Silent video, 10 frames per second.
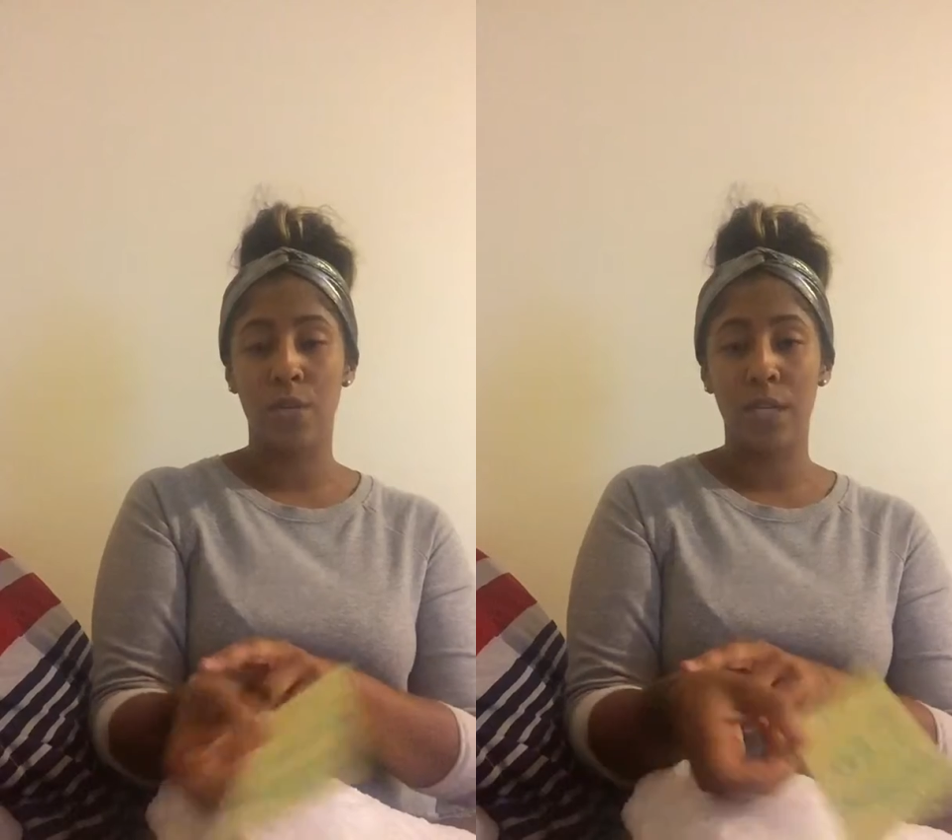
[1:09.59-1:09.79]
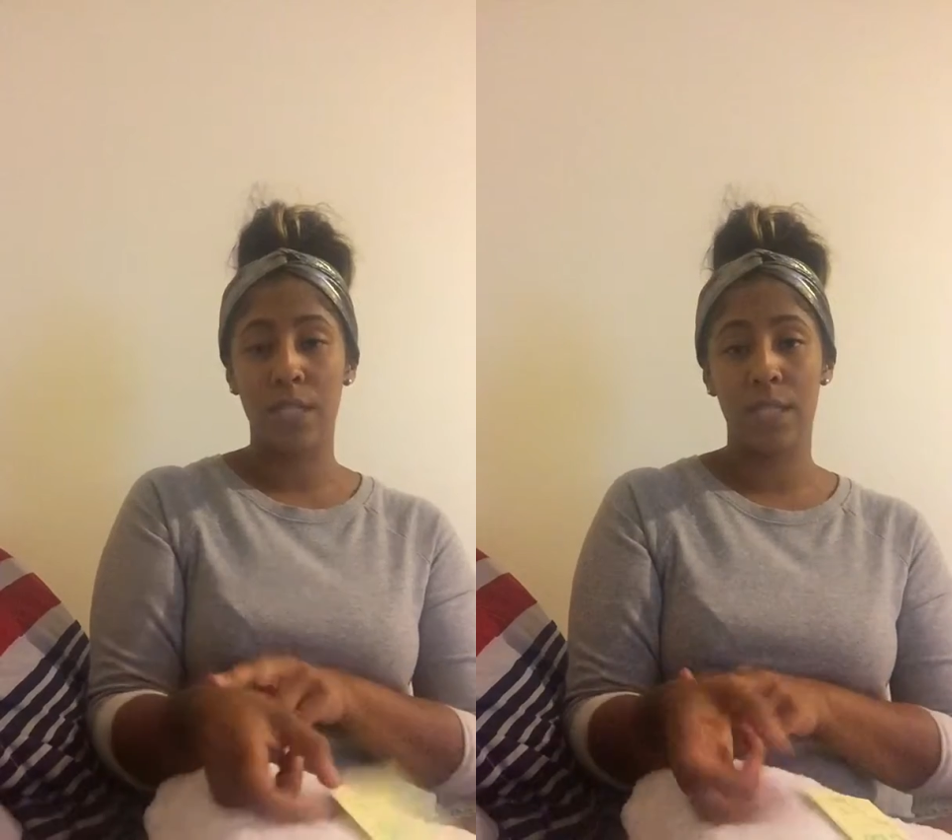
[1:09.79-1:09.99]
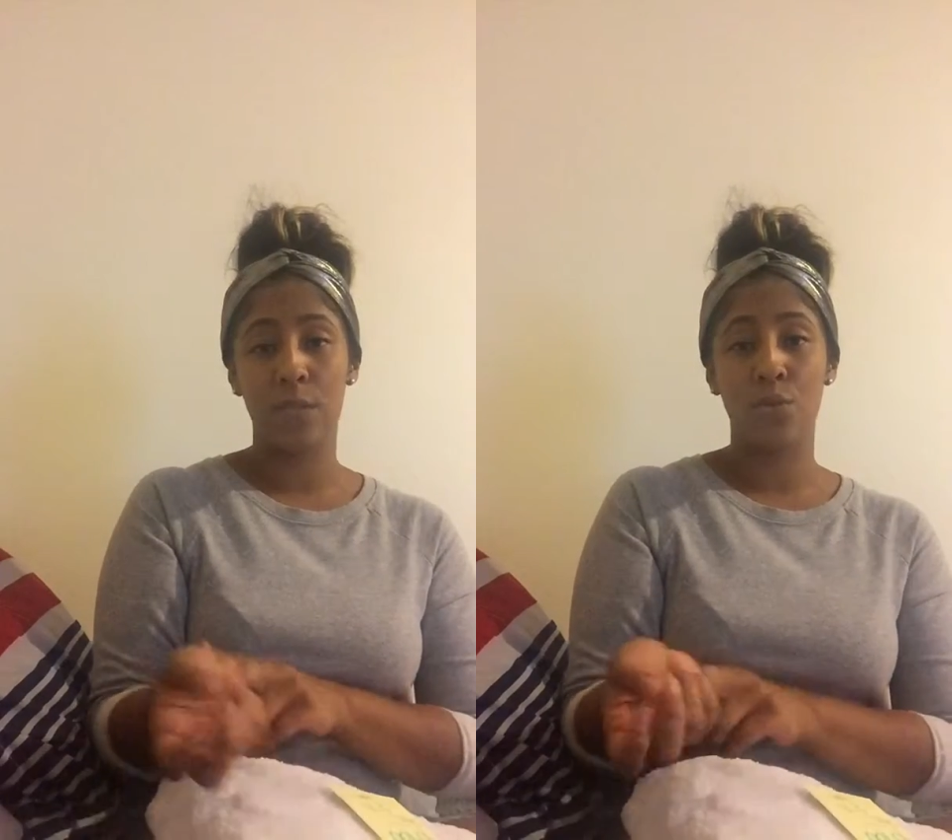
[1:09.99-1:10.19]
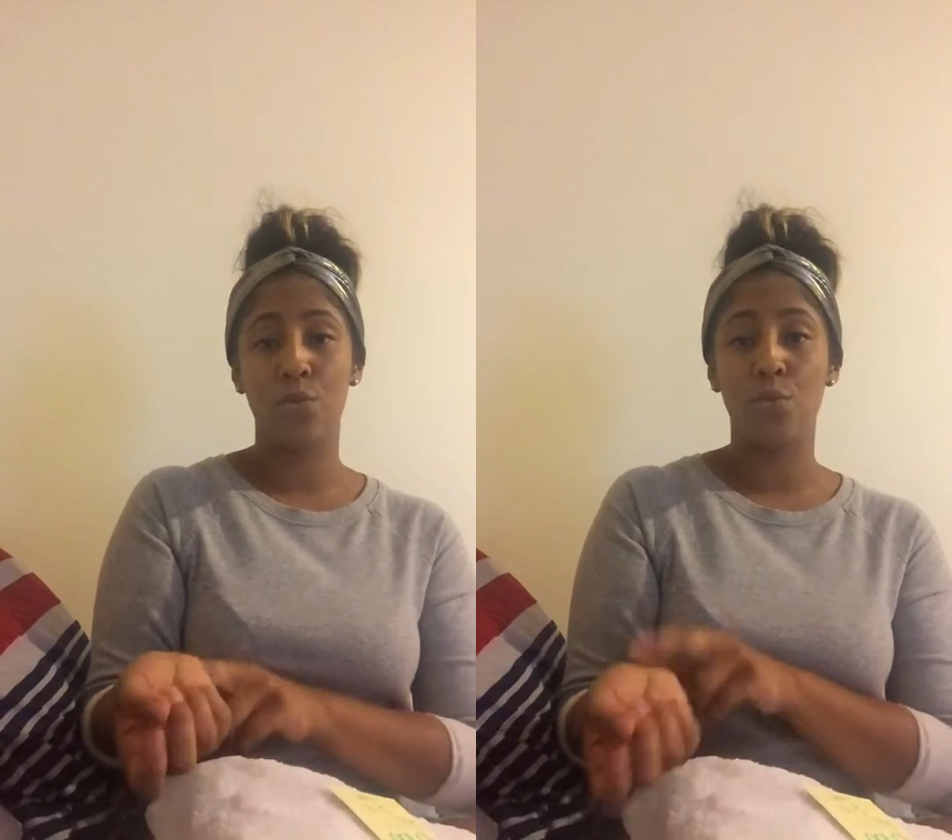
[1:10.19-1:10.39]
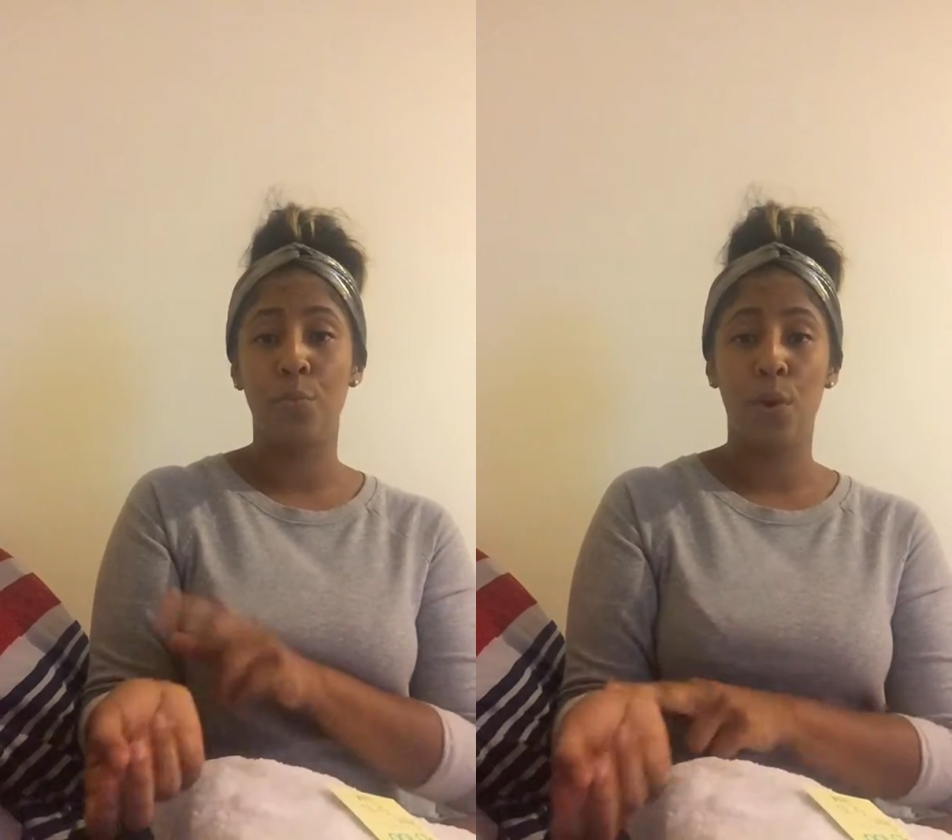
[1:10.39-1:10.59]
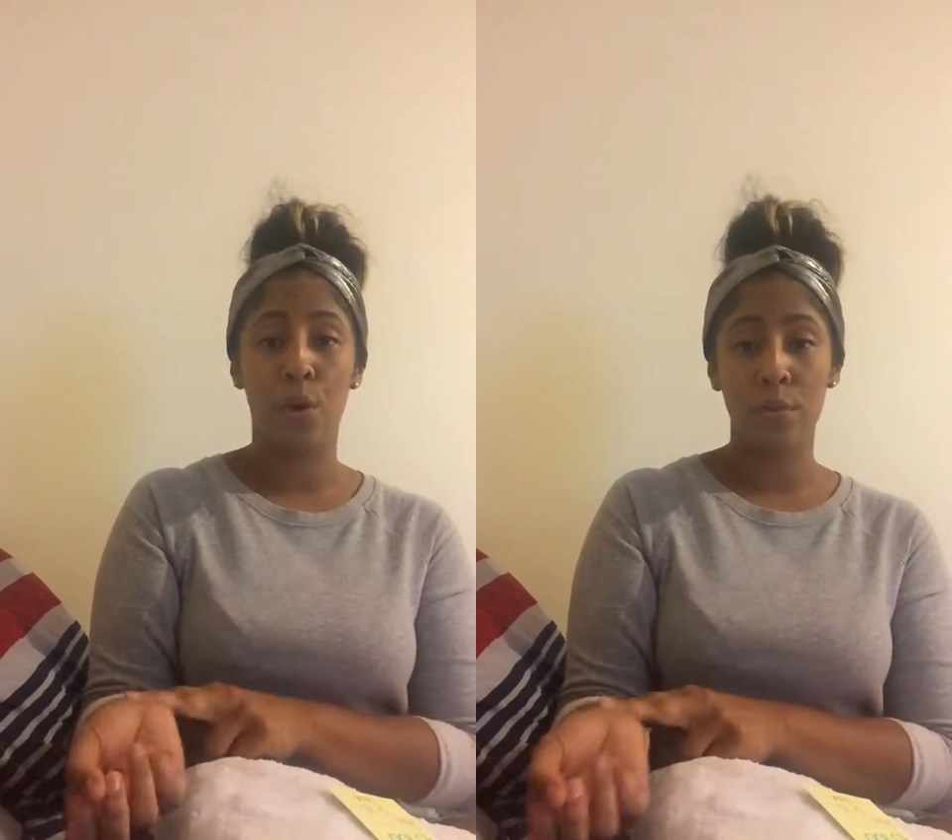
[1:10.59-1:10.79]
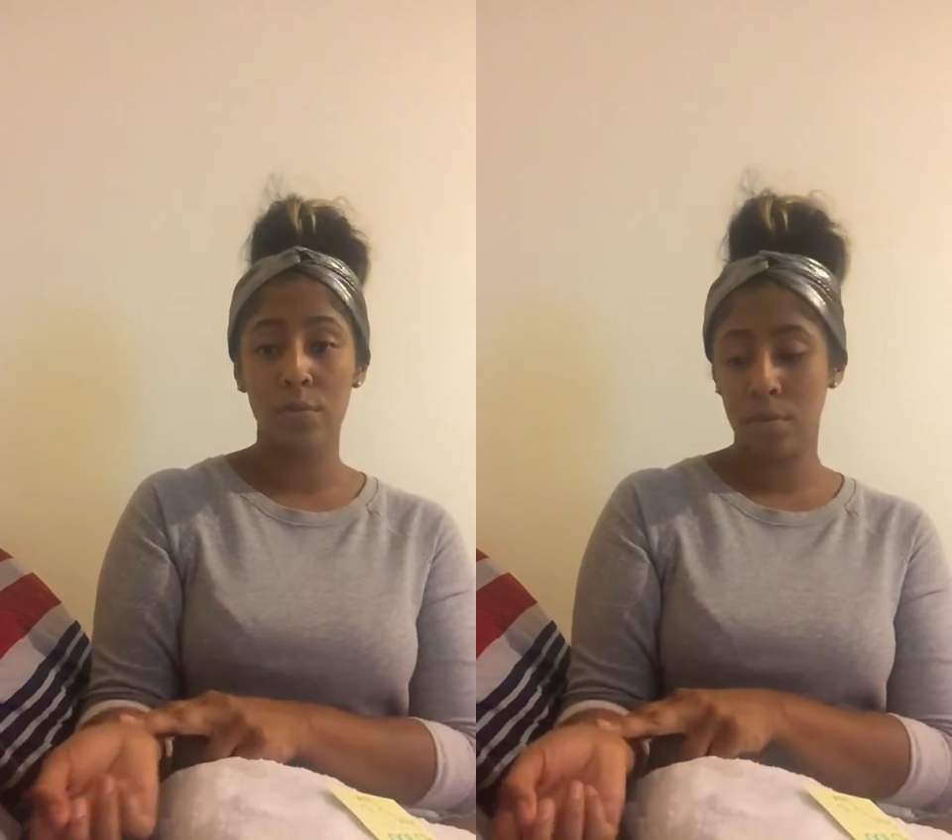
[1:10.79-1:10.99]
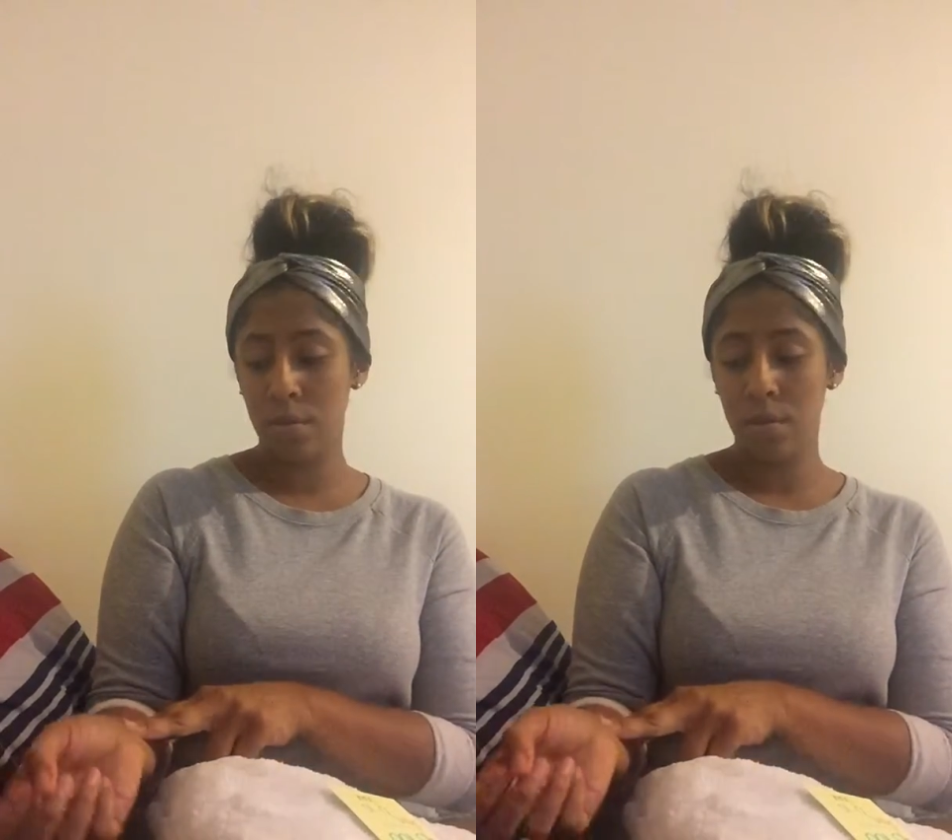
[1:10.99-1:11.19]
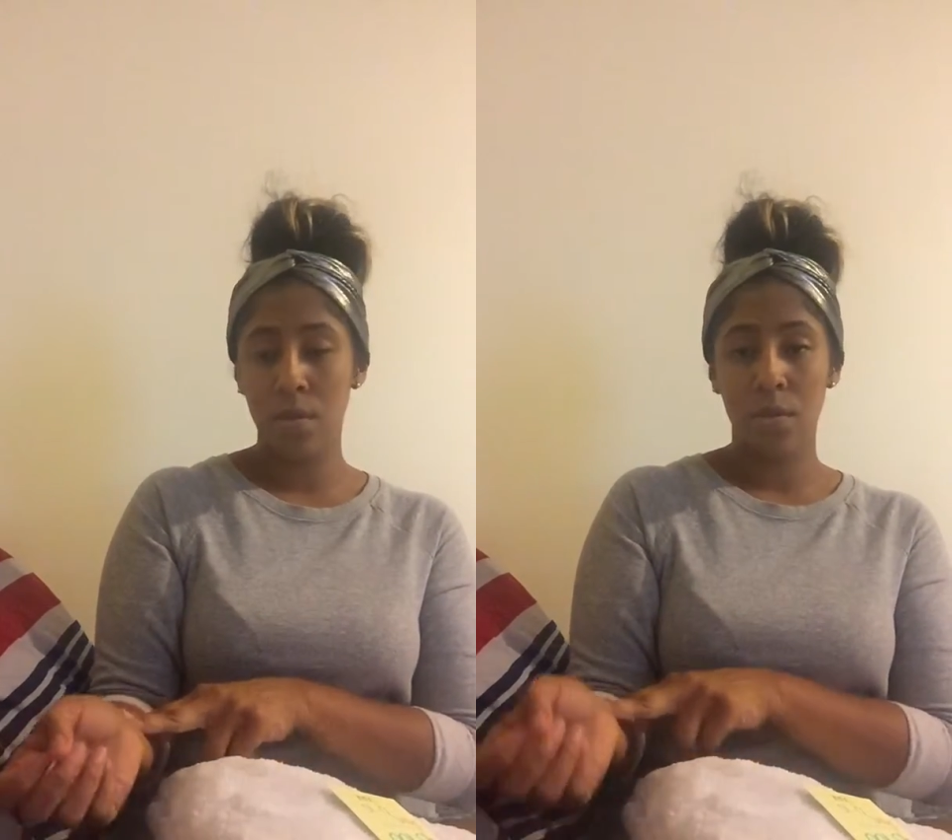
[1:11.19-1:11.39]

listening to pulse